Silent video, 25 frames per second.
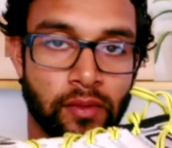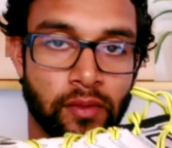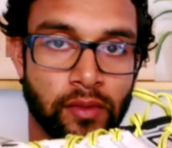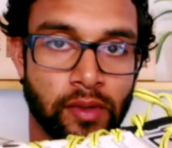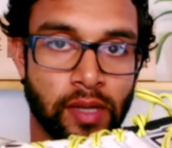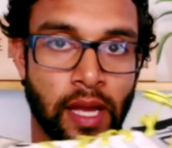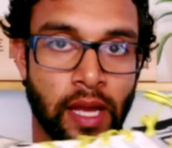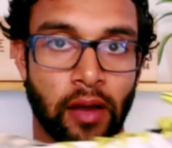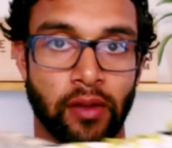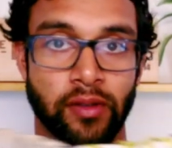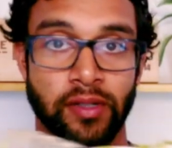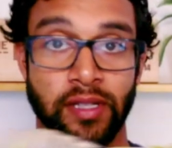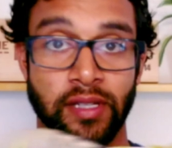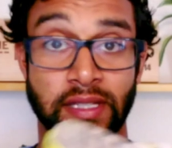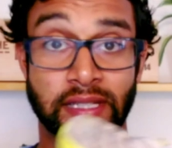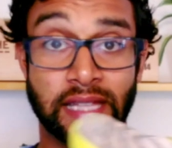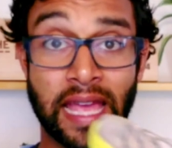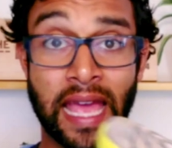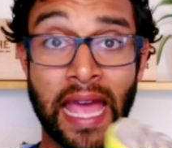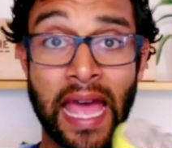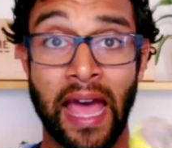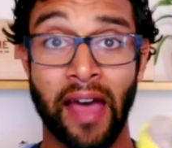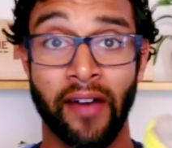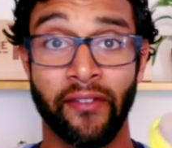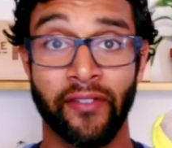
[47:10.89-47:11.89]
Now, does
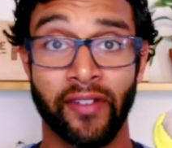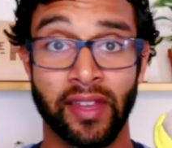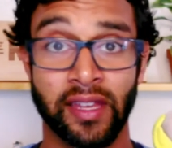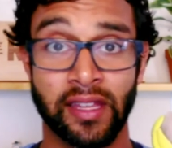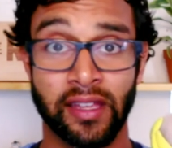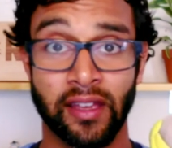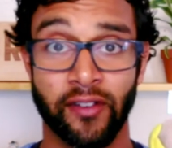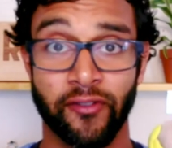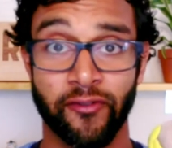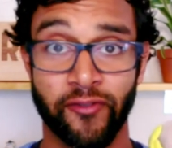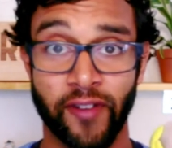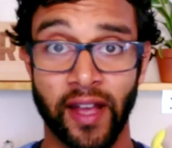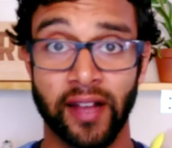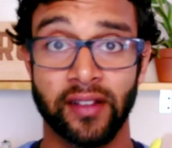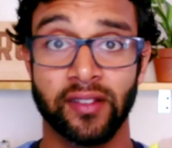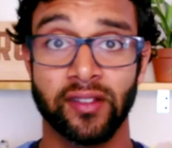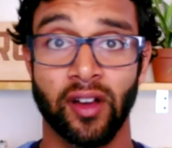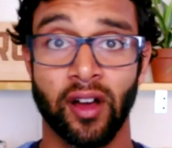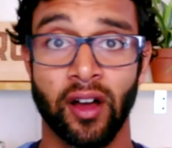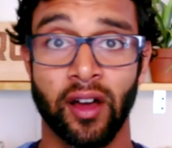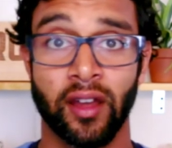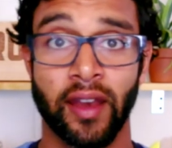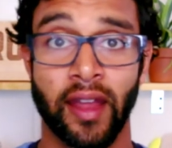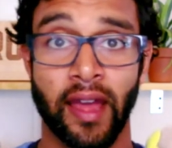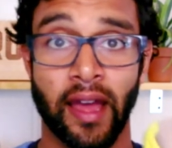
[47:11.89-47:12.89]
it have any effect
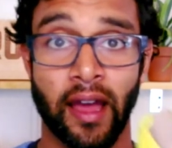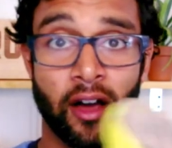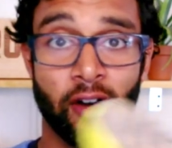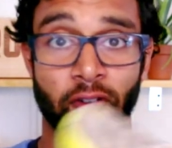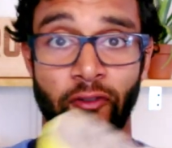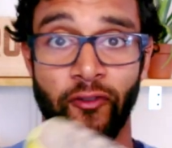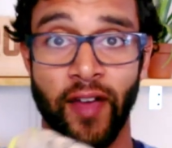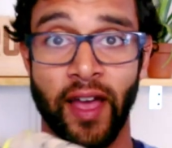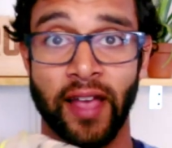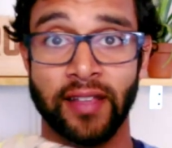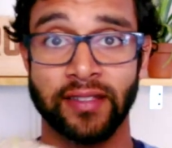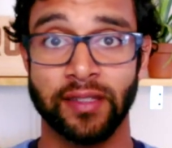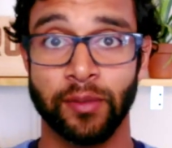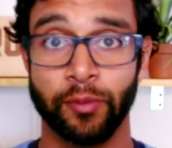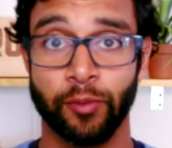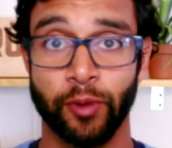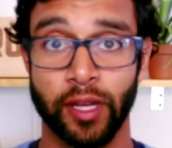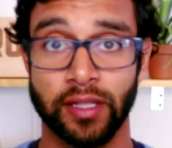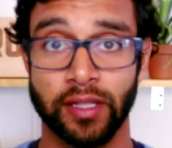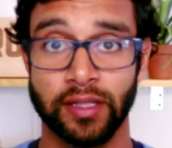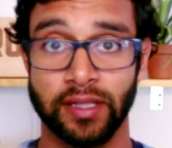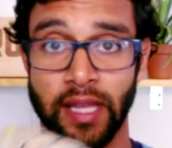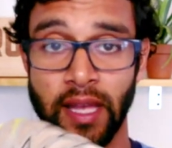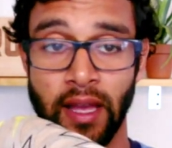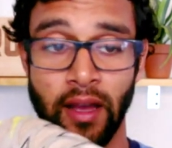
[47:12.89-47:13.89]
on how fast it
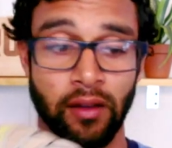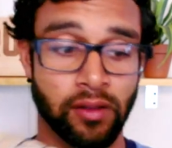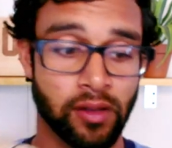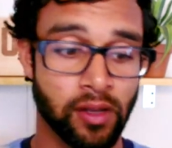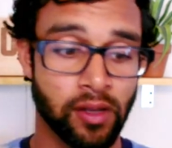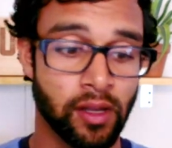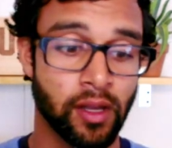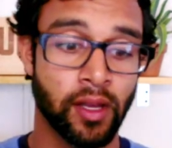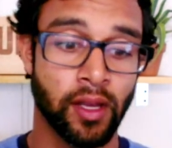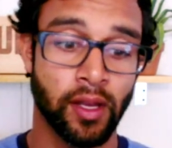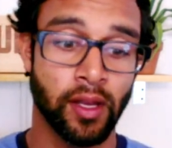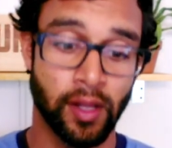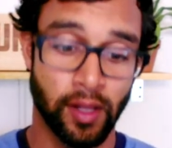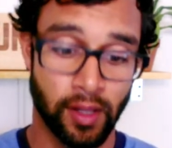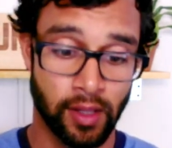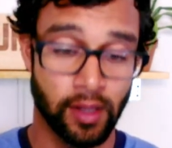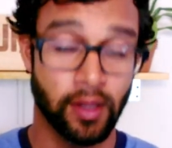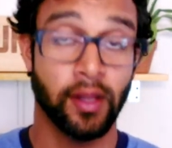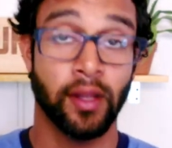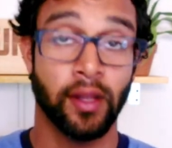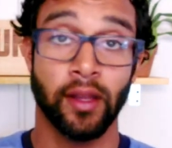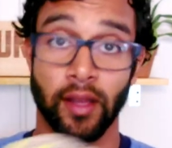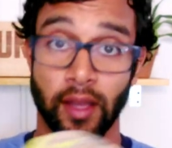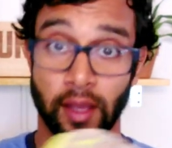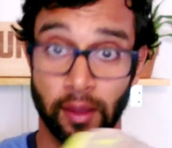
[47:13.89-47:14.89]
breaks down?
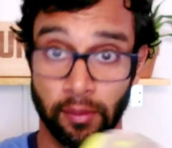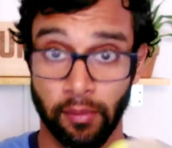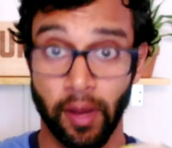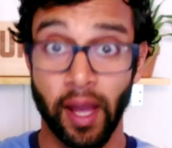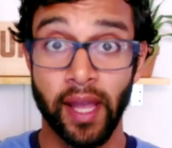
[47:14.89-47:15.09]
It